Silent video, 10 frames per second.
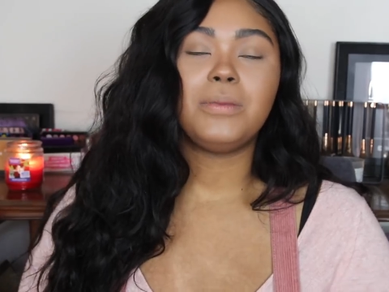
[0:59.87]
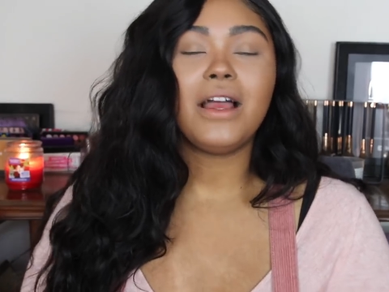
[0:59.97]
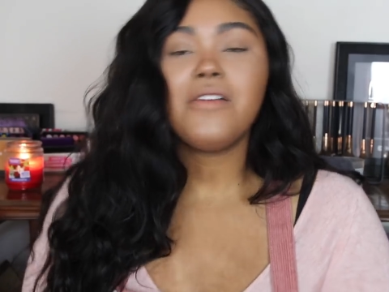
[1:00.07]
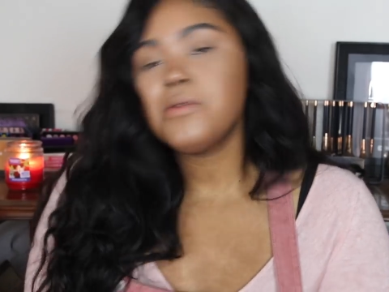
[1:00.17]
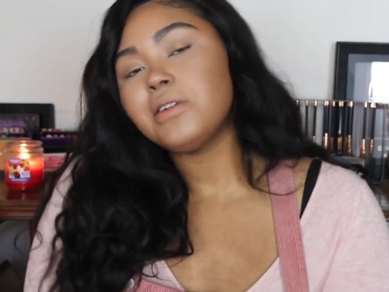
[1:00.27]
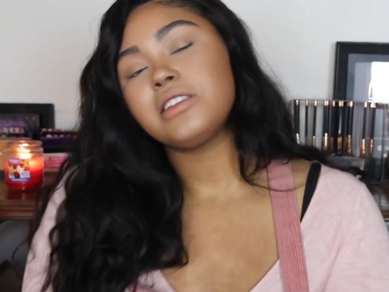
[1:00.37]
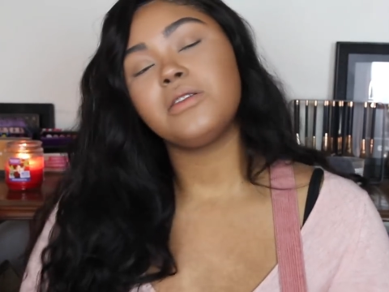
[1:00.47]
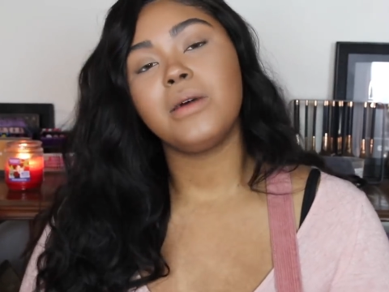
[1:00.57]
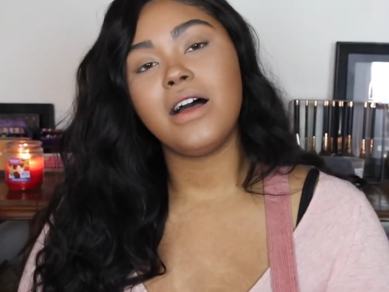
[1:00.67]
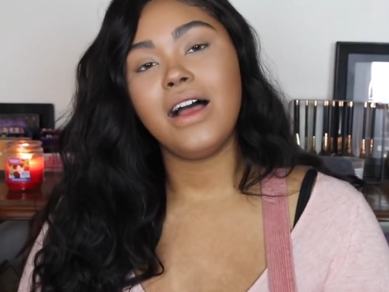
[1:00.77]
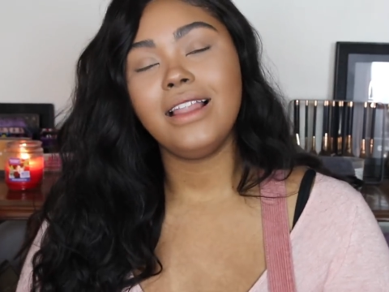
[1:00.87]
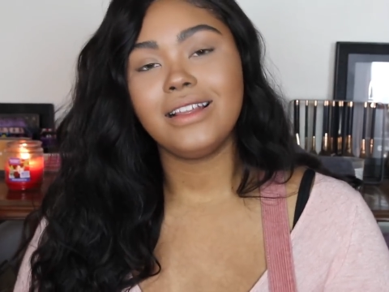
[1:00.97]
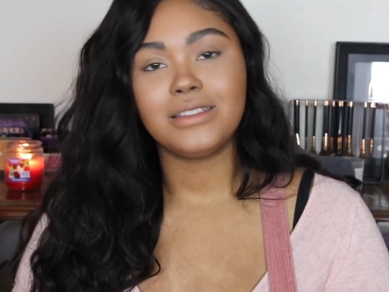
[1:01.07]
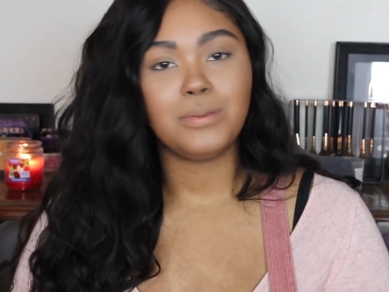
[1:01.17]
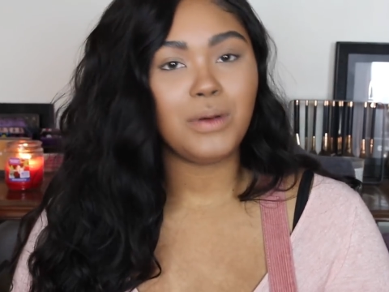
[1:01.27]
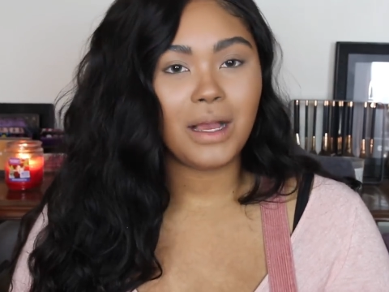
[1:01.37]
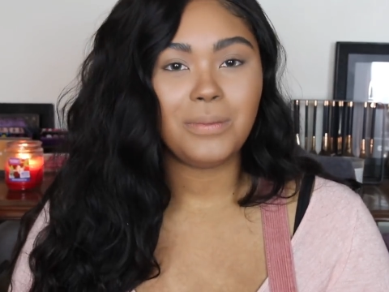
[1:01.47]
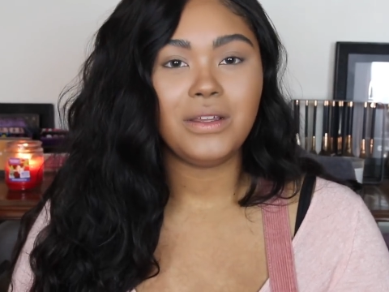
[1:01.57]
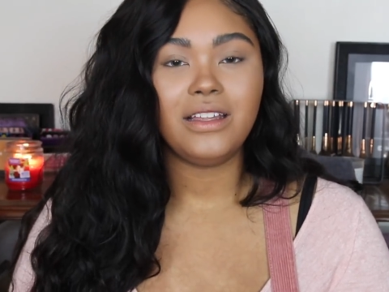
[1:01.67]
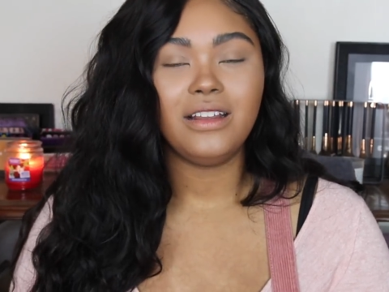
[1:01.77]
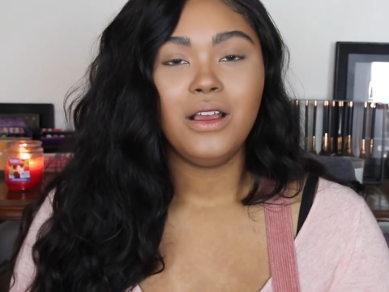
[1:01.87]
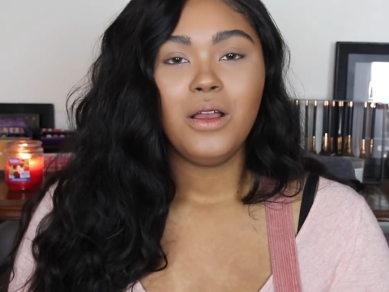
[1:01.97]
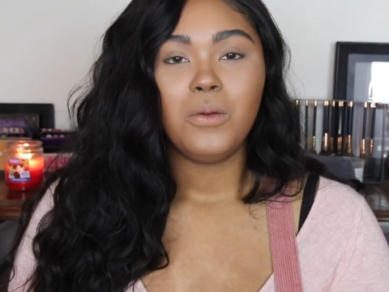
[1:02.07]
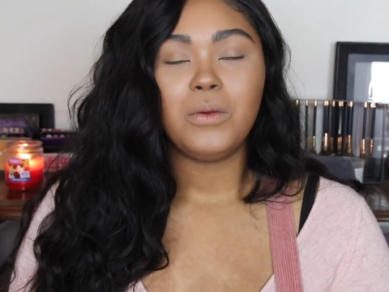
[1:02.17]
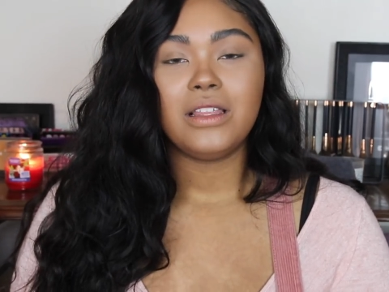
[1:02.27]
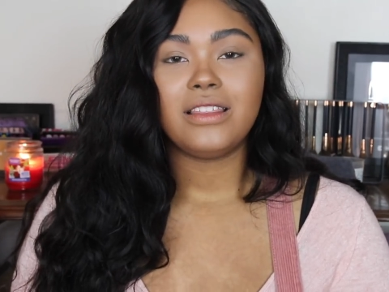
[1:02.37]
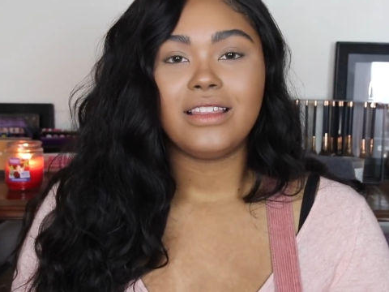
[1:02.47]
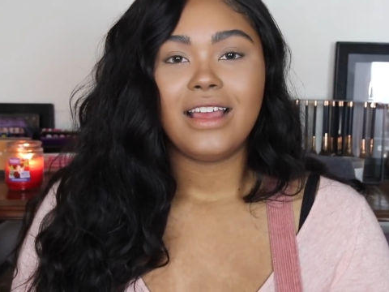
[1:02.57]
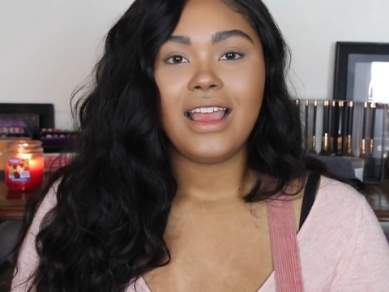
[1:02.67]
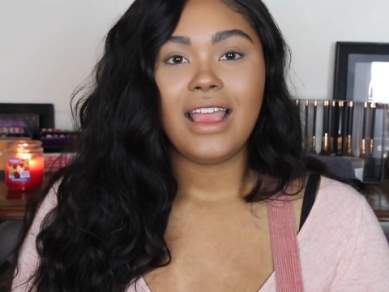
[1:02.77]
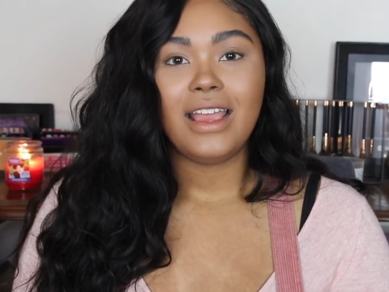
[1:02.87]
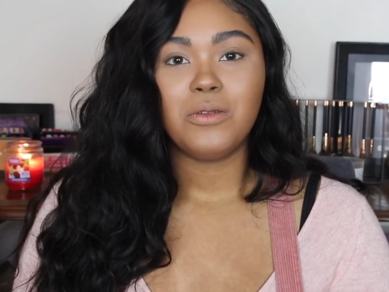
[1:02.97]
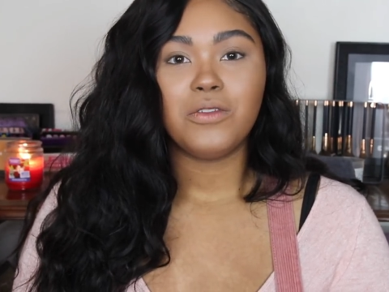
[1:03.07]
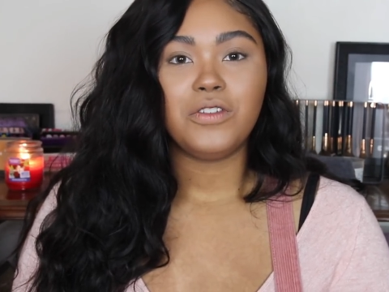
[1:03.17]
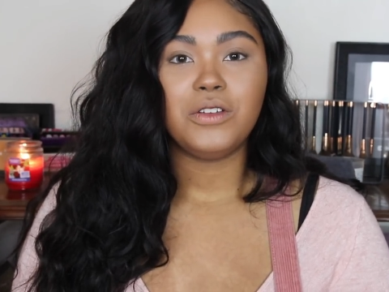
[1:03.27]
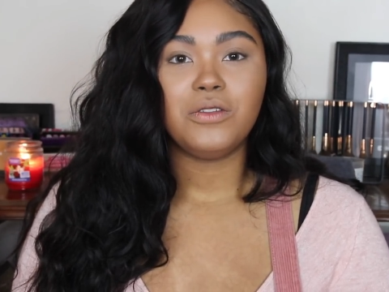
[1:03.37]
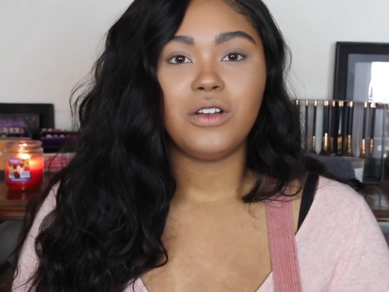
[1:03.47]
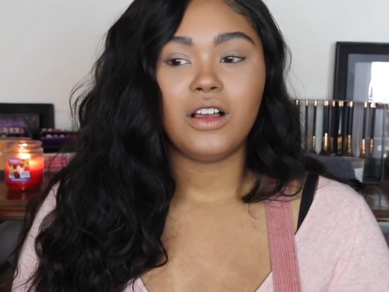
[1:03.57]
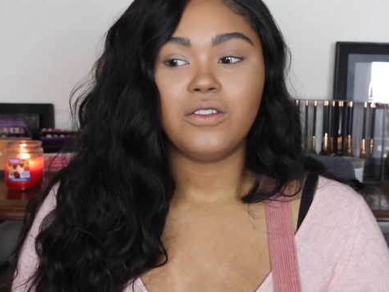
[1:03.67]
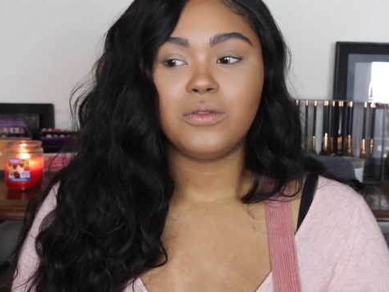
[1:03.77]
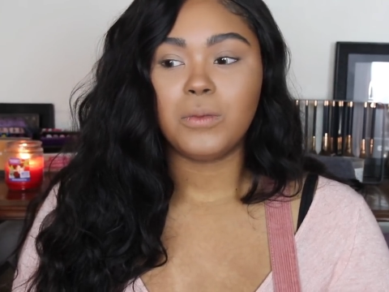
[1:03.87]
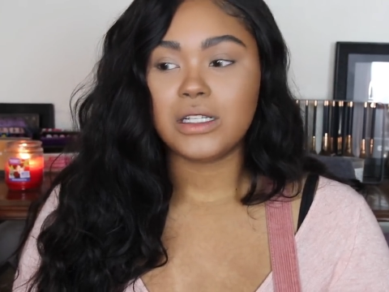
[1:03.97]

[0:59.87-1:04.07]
But every once in a while, I like to pop in with a review of